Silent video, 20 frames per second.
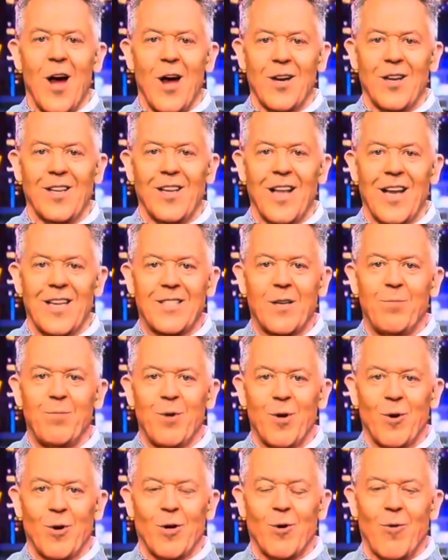unelected
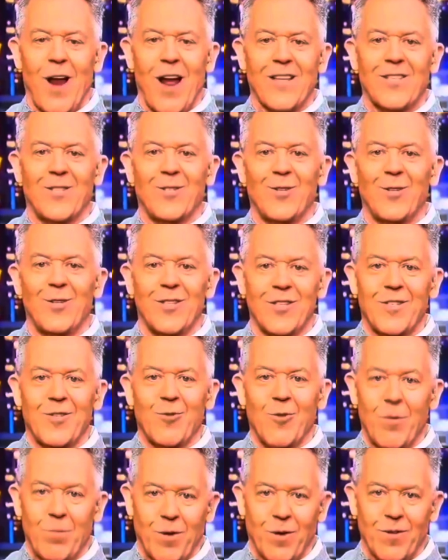bureaucrats to
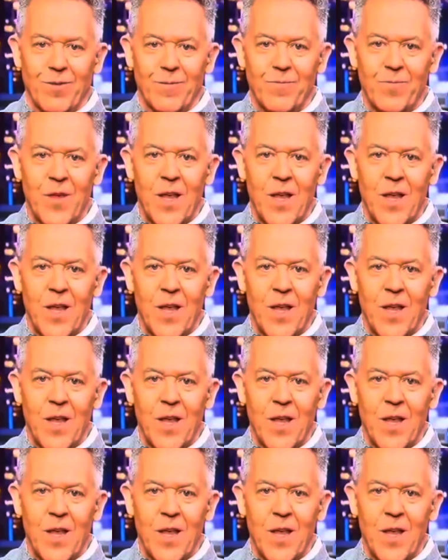distribute.